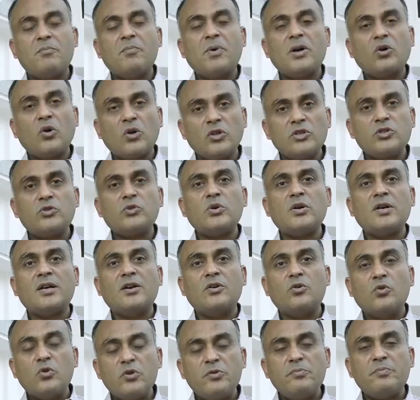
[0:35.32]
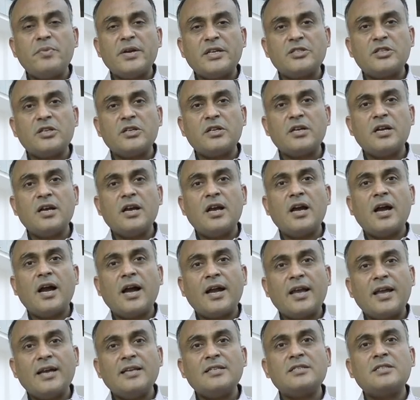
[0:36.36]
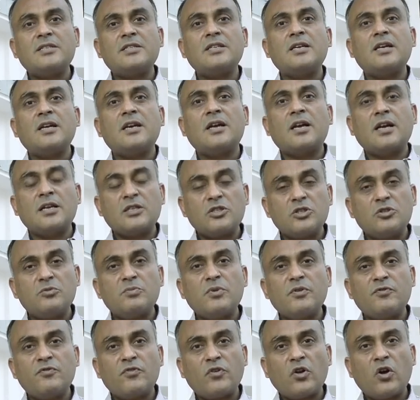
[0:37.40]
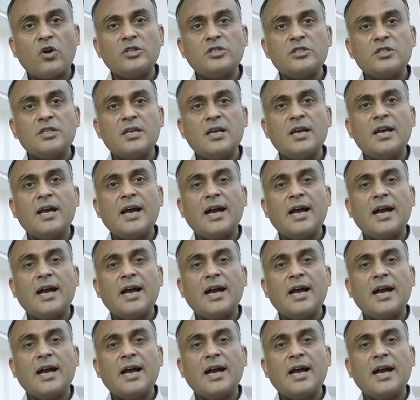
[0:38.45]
but also a good measure against customer frauds,